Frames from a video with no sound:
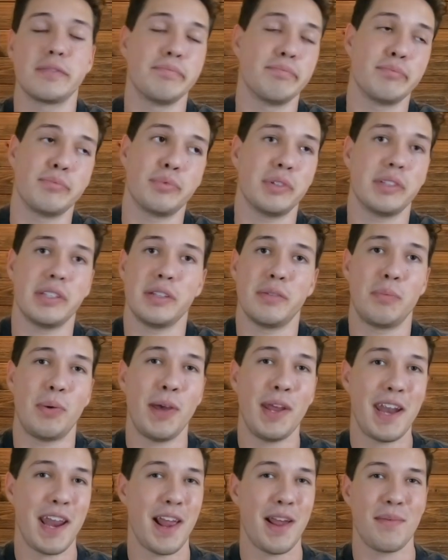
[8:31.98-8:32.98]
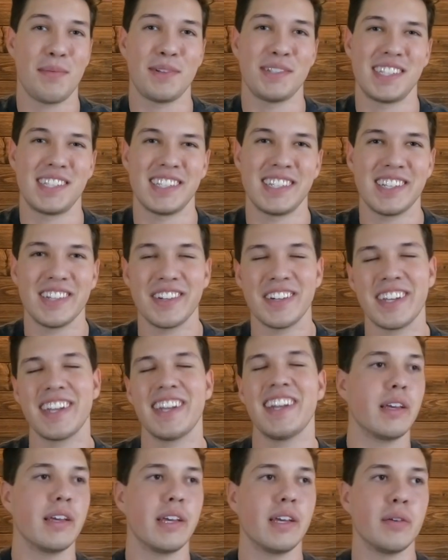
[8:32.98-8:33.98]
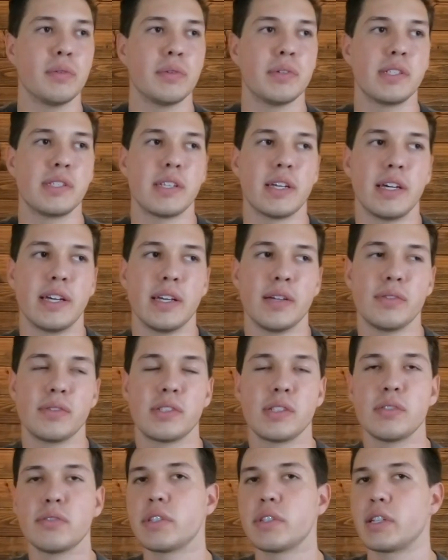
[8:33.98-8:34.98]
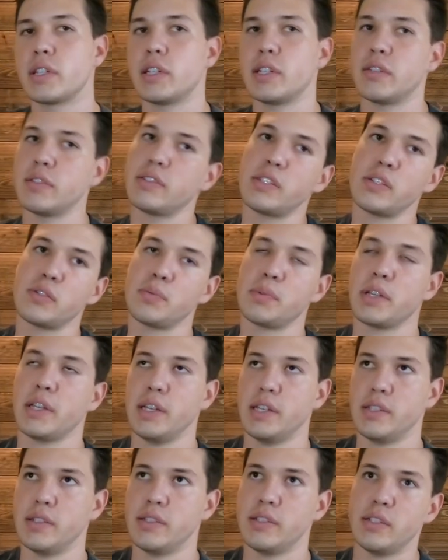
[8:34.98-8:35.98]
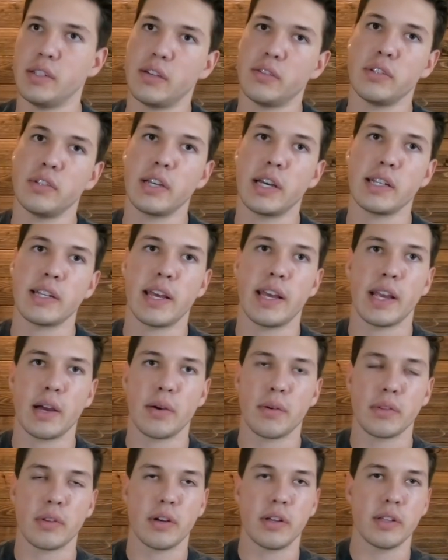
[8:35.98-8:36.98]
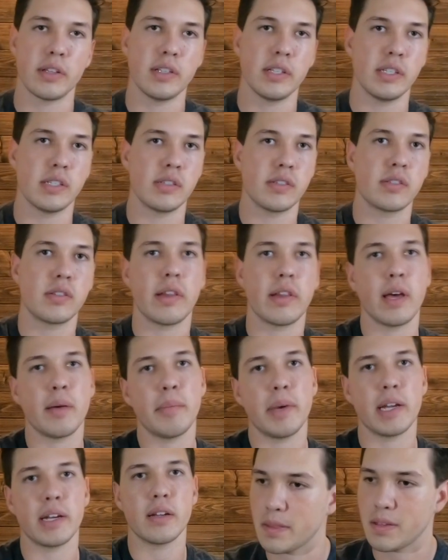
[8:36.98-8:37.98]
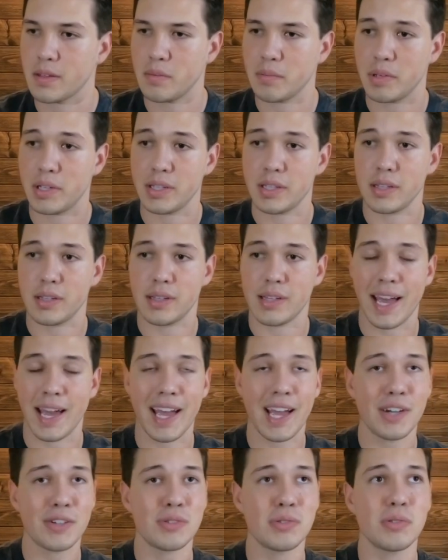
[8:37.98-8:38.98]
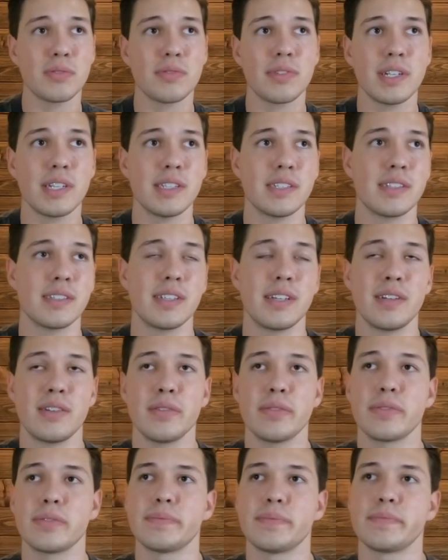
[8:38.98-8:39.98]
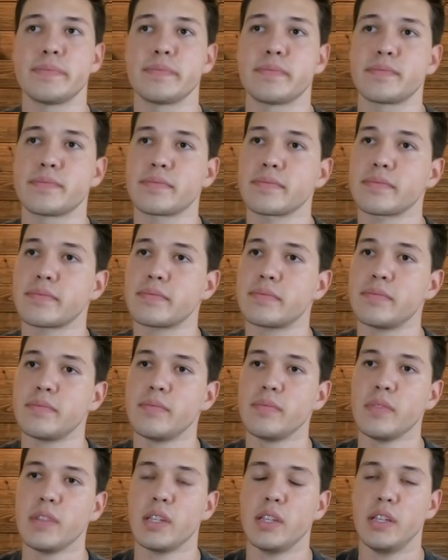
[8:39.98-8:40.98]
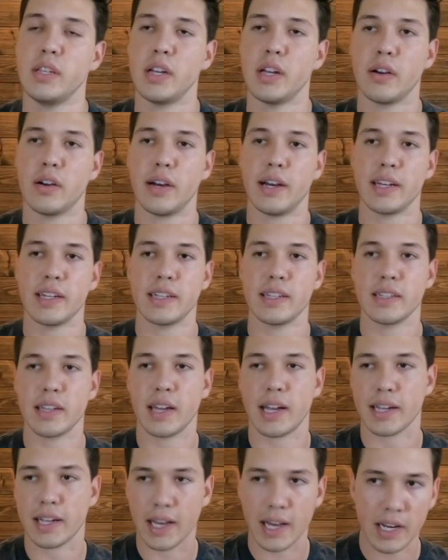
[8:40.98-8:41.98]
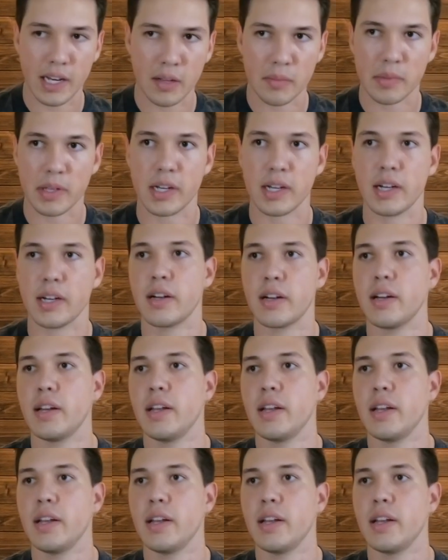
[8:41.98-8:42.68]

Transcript: wouldn't have been able to do it. It was still really good, just because, you know, you got to hang out with all the ninjas, so that made it. But the actual run itself, you know, I got up there,